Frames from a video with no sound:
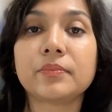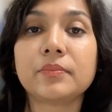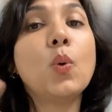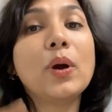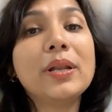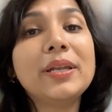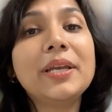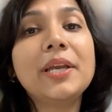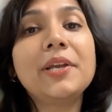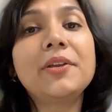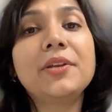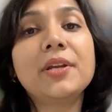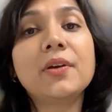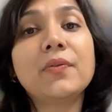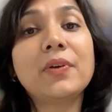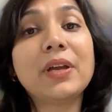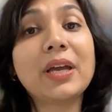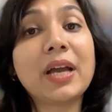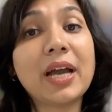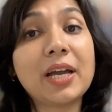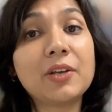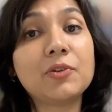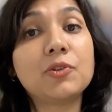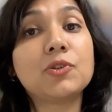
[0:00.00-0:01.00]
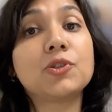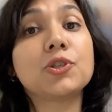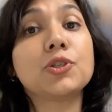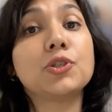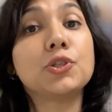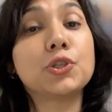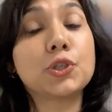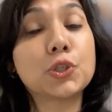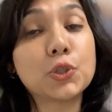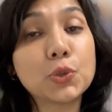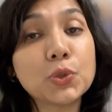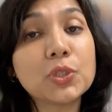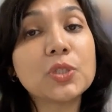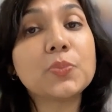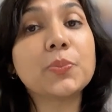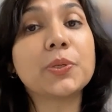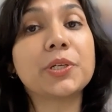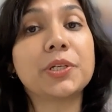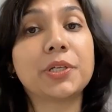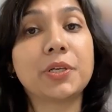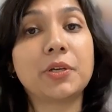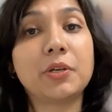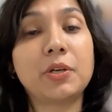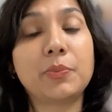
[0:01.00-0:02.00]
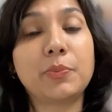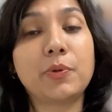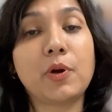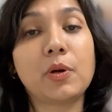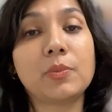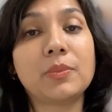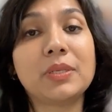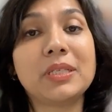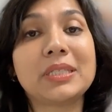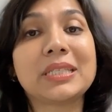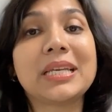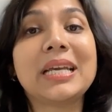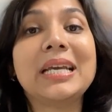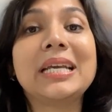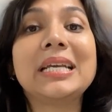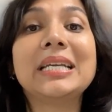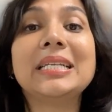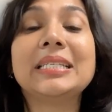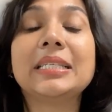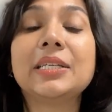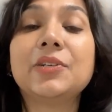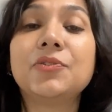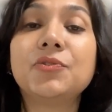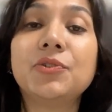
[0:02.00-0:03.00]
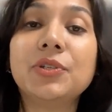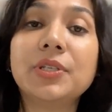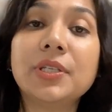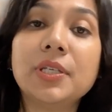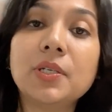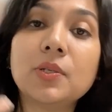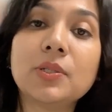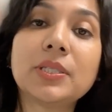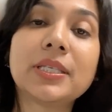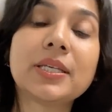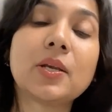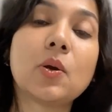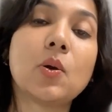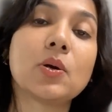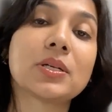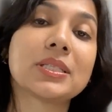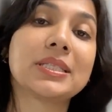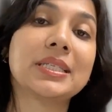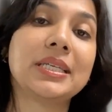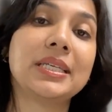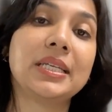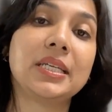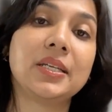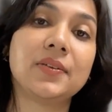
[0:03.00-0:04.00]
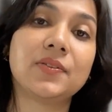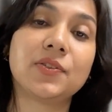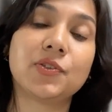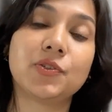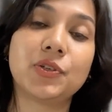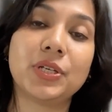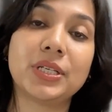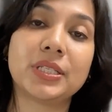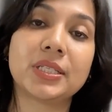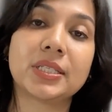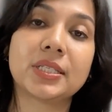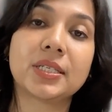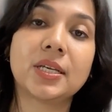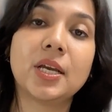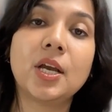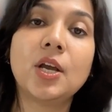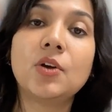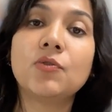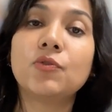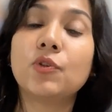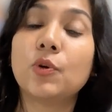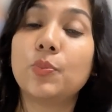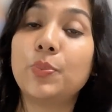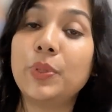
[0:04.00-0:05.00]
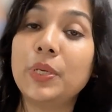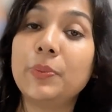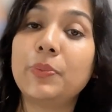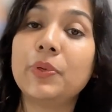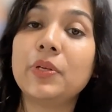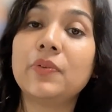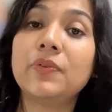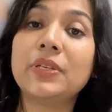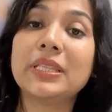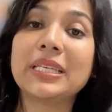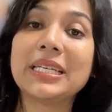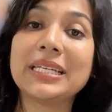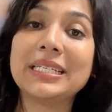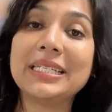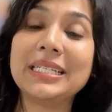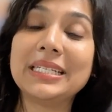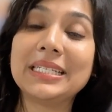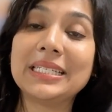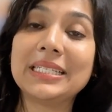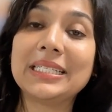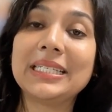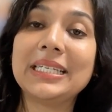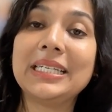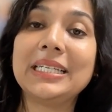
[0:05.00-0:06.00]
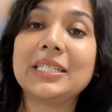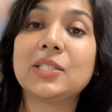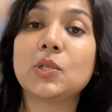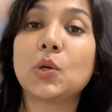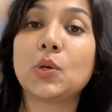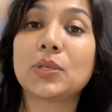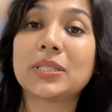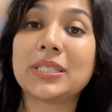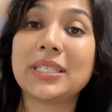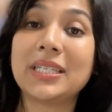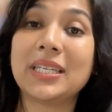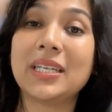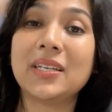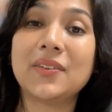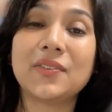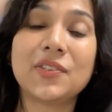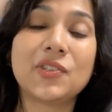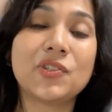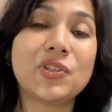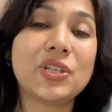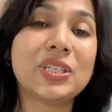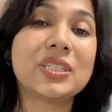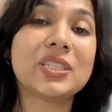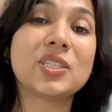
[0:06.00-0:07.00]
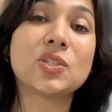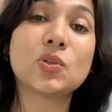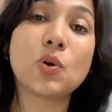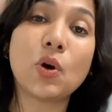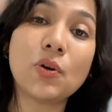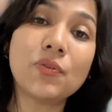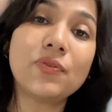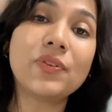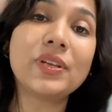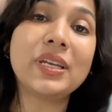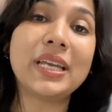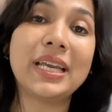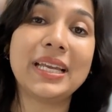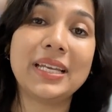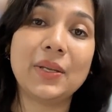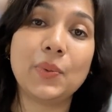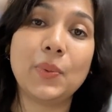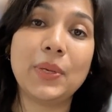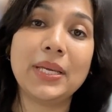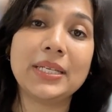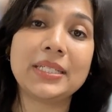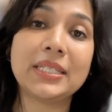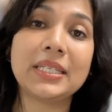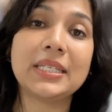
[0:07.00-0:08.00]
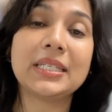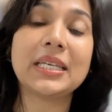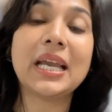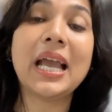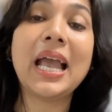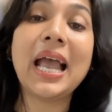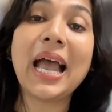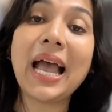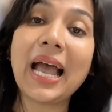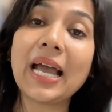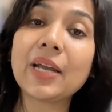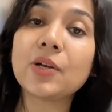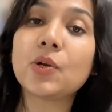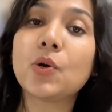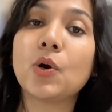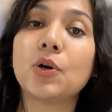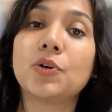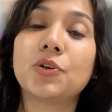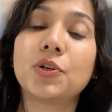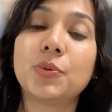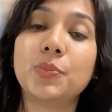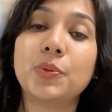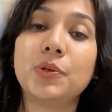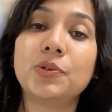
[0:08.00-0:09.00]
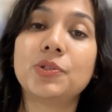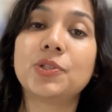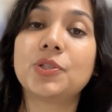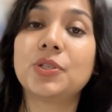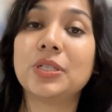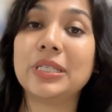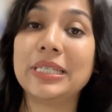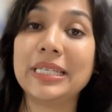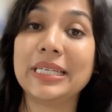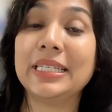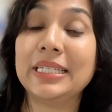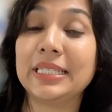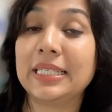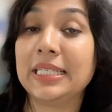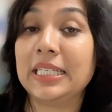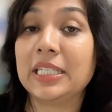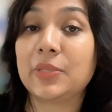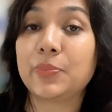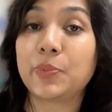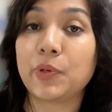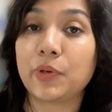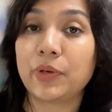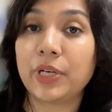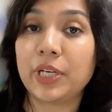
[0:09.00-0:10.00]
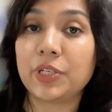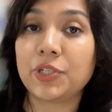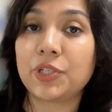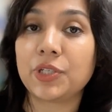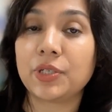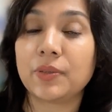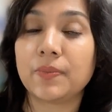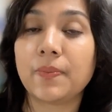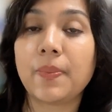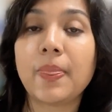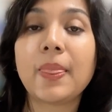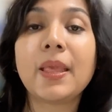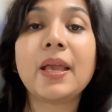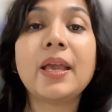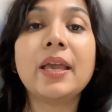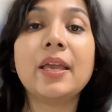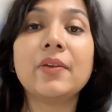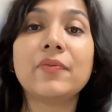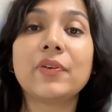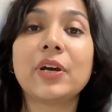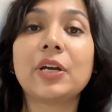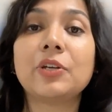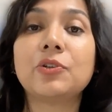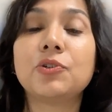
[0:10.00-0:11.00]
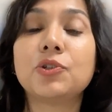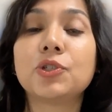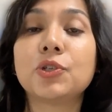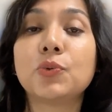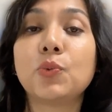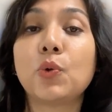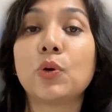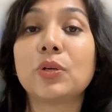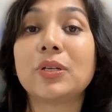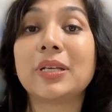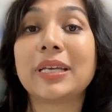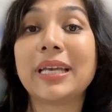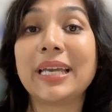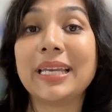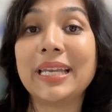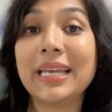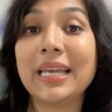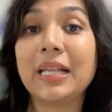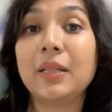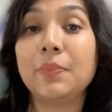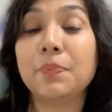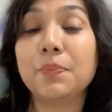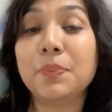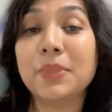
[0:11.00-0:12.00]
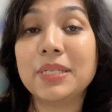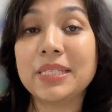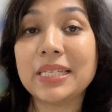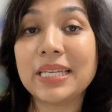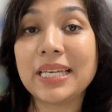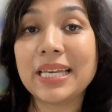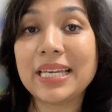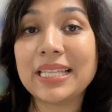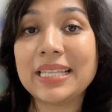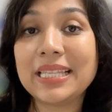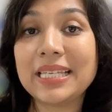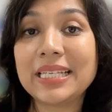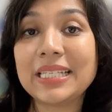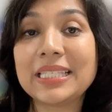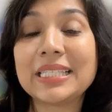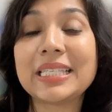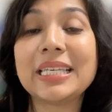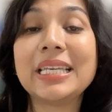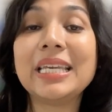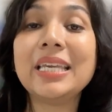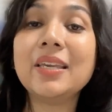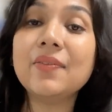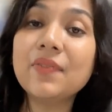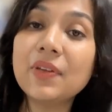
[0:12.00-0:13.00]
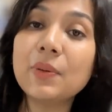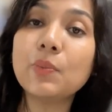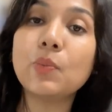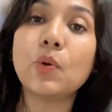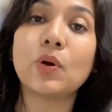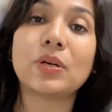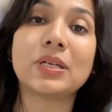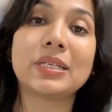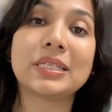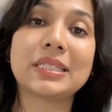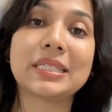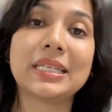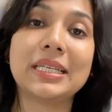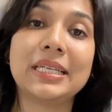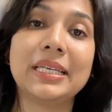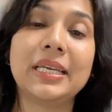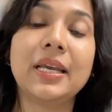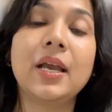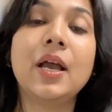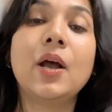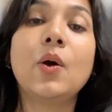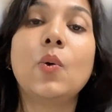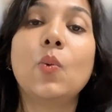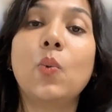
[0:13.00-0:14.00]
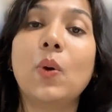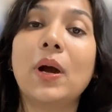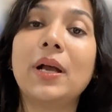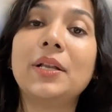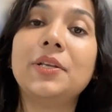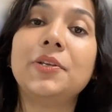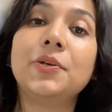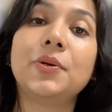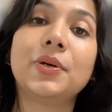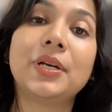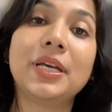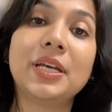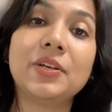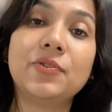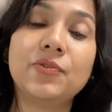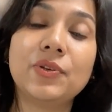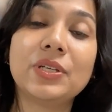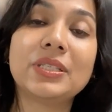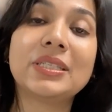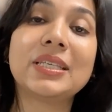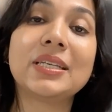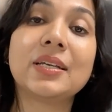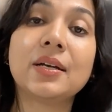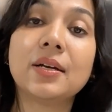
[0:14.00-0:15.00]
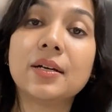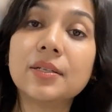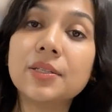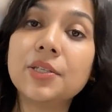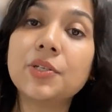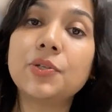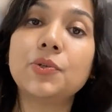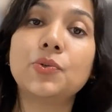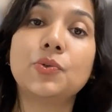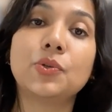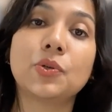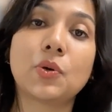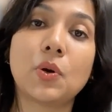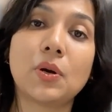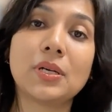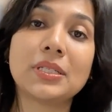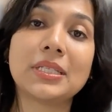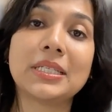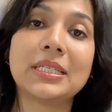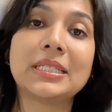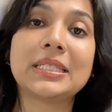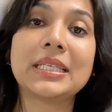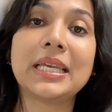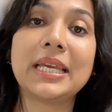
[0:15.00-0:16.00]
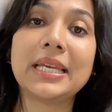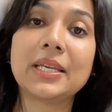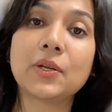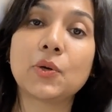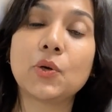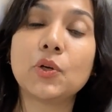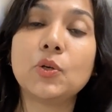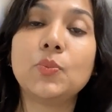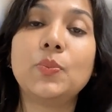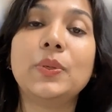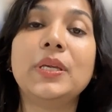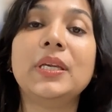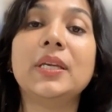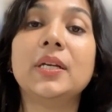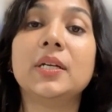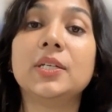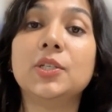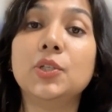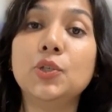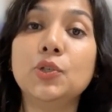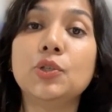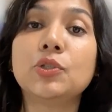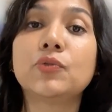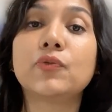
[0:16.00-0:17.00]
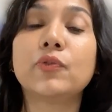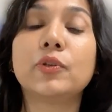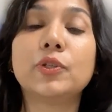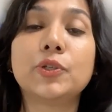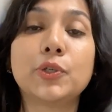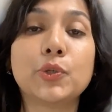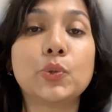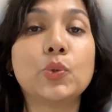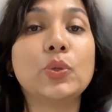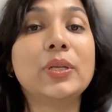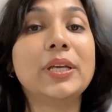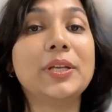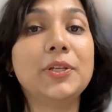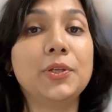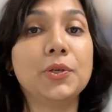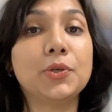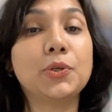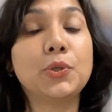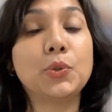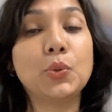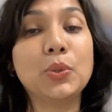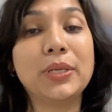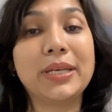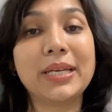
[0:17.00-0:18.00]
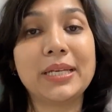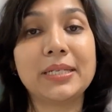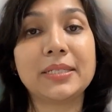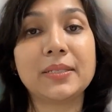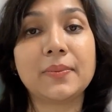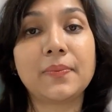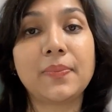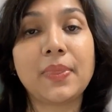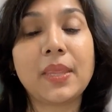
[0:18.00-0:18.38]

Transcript: One area where hydrogen shows particular promise is in reducing oxidative stress. For people with kidney disease, oxidative stress is often elevated and contributes to disease progression. If hydrogen water can help mitigate this, even modestly, while you're addressing other root causes, it could be a useful tool in your toolkit.